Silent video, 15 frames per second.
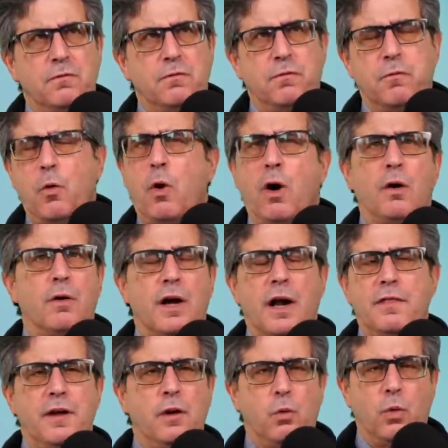4, and I
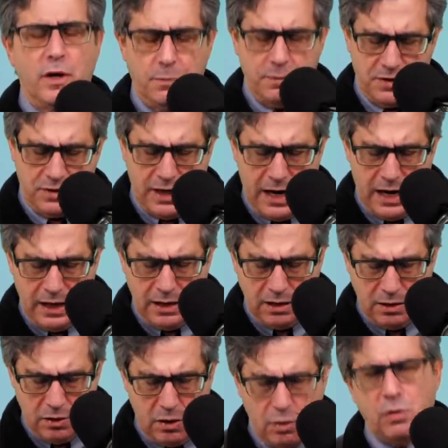think one abstained.
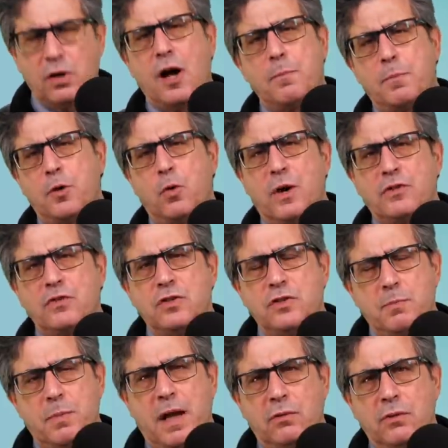And there were a couple questions
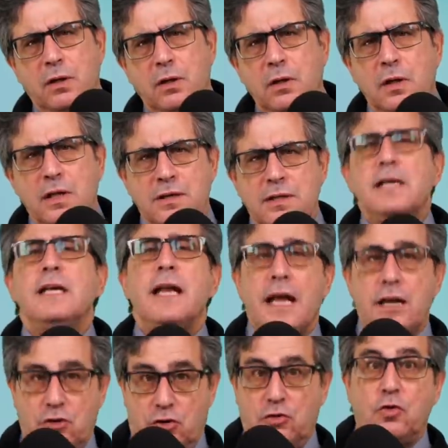about
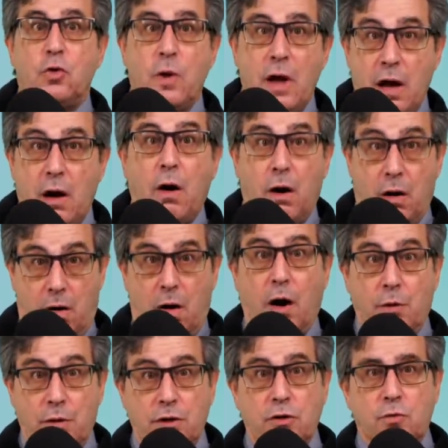teenagers who are,
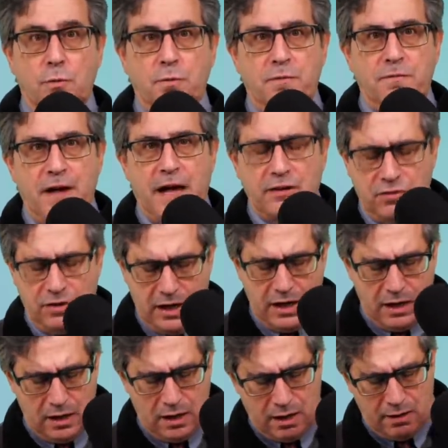are in the group of
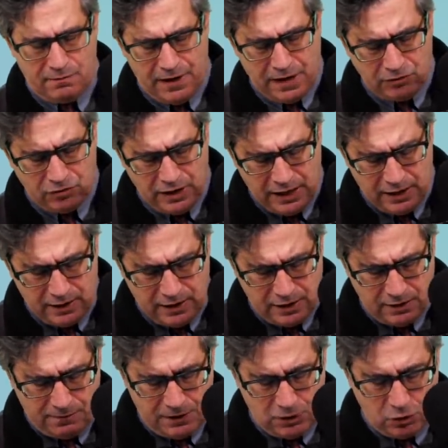vaccina- uh, vaccinated
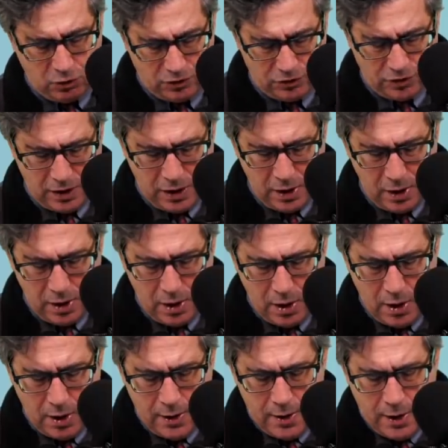individuals.
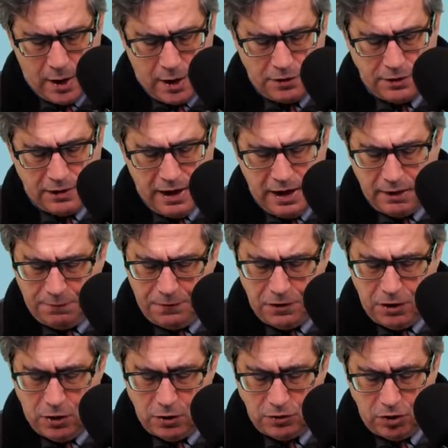The data for
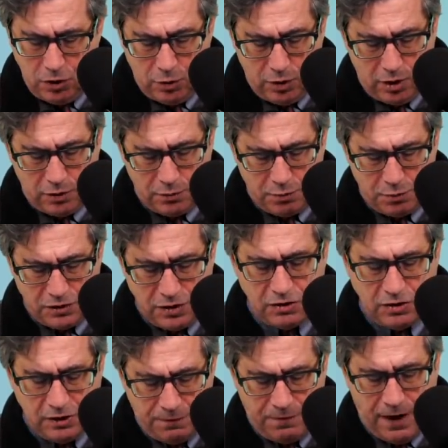those who are
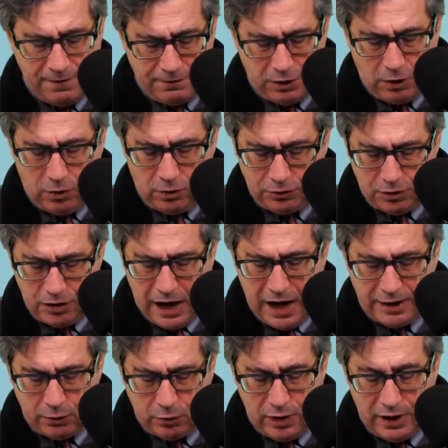65 and older
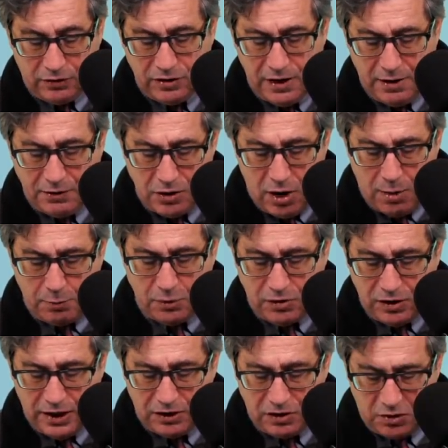not at risk. Now, the numbers
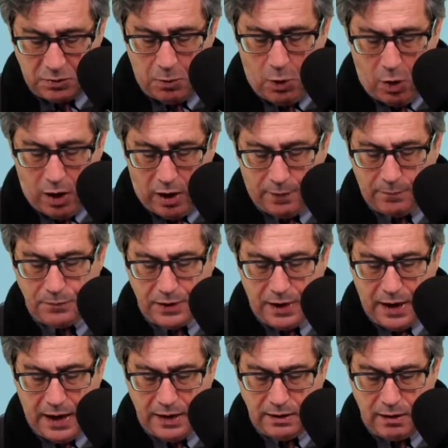get small,
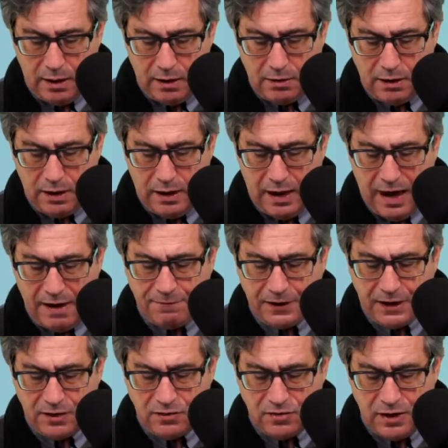and the,
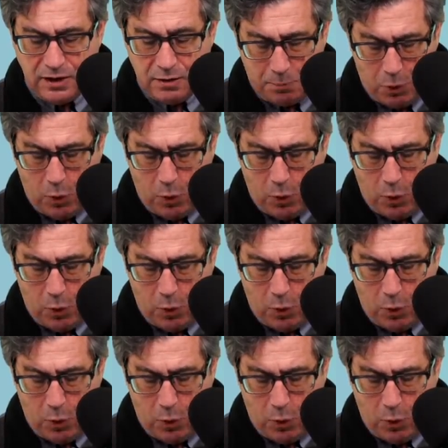efficacy, the